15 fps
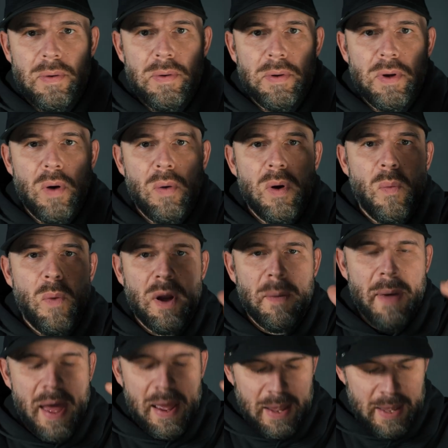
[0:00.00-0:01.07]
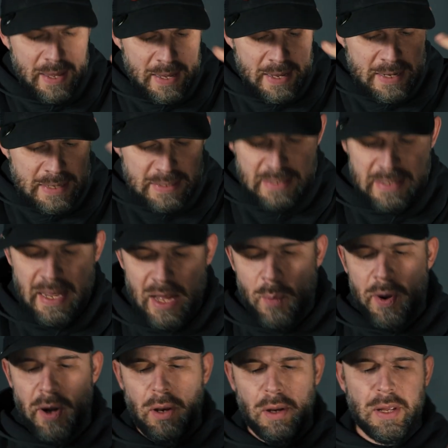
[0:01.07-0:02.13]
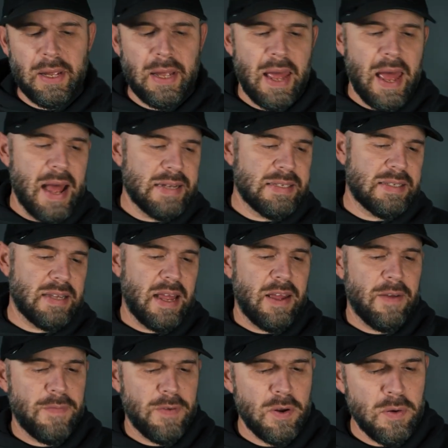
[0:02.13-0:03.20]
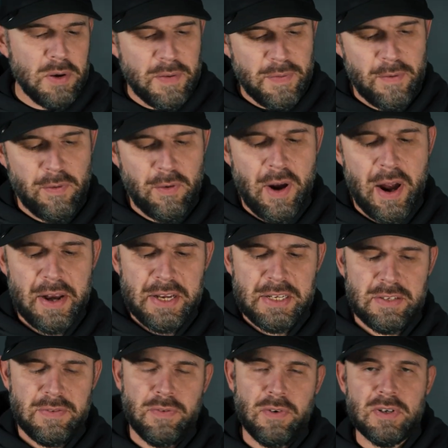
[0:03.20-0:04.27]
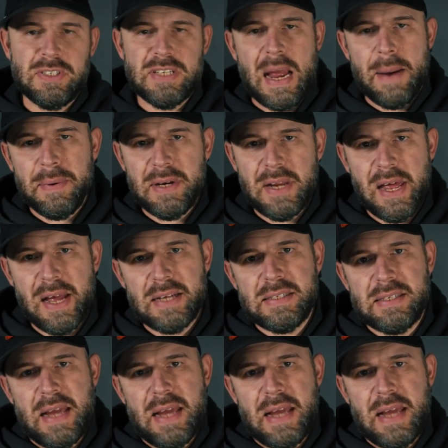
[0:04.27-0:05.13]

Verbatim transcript: Yo, welcome back. Today we are looking at a few different varieties for cyber decks,